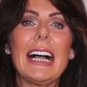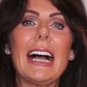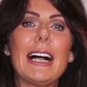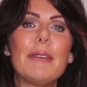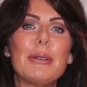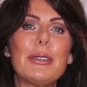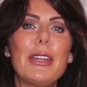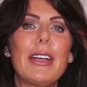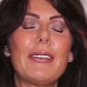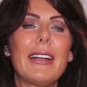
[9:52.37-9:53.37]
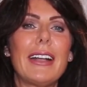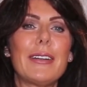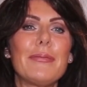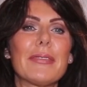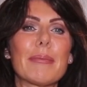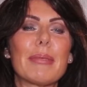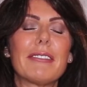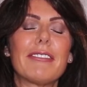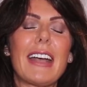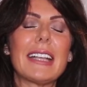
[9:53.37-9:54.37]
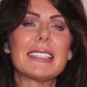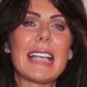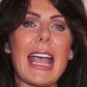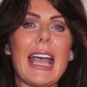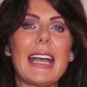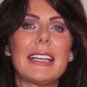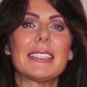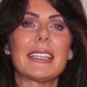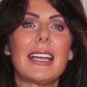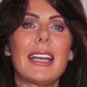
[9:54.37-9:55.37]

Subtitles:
But no, but fats add